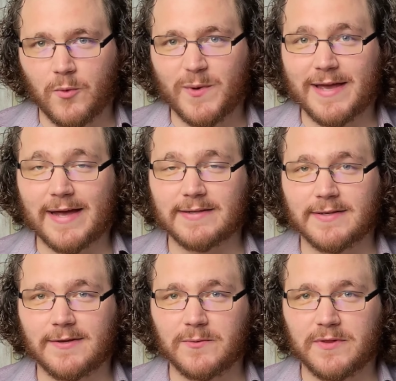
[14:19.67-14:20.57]
We
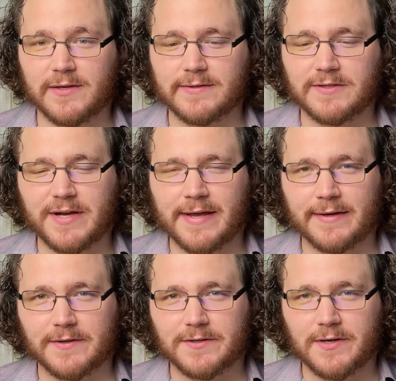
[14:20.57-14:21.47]
execute this
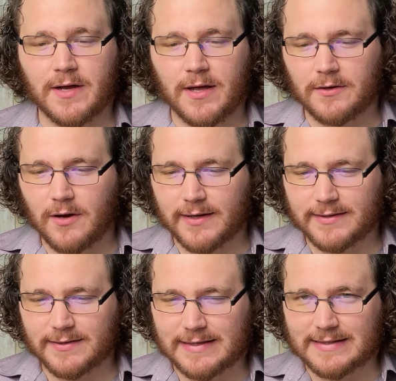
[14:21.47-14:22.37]
change
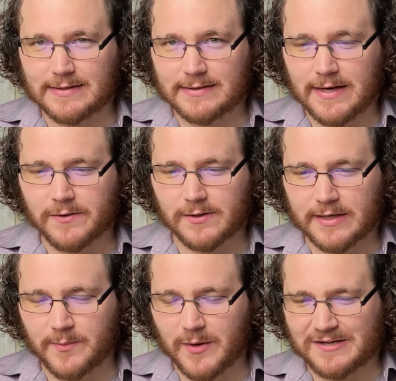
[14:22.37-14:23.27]
not
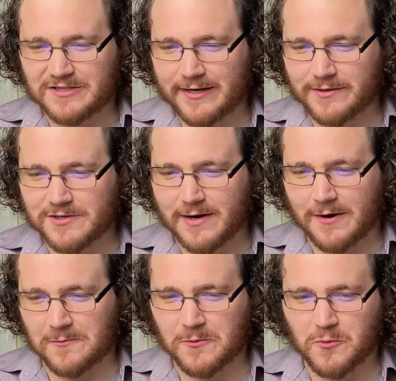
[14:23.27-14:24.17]
necessarily by changing
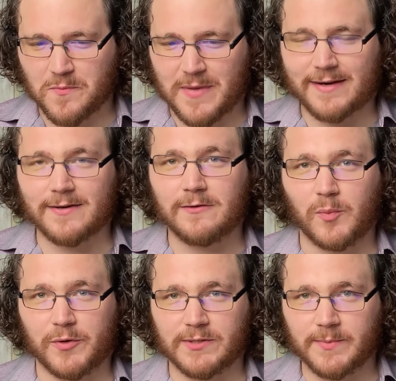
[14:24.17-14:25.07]
our grammatical
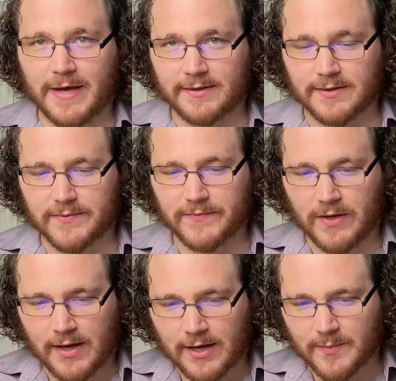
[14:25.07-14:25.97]
perspective,
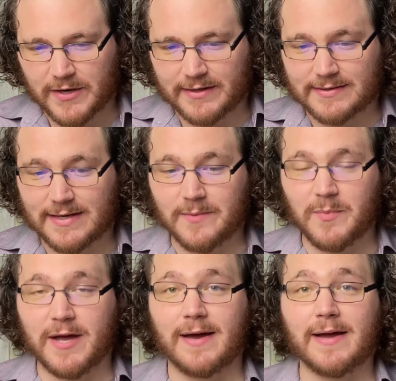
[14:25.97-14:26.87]
but instead
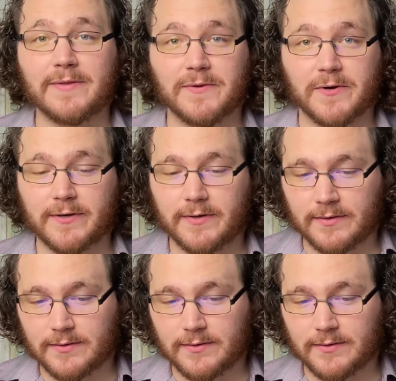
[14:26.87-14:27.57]
by either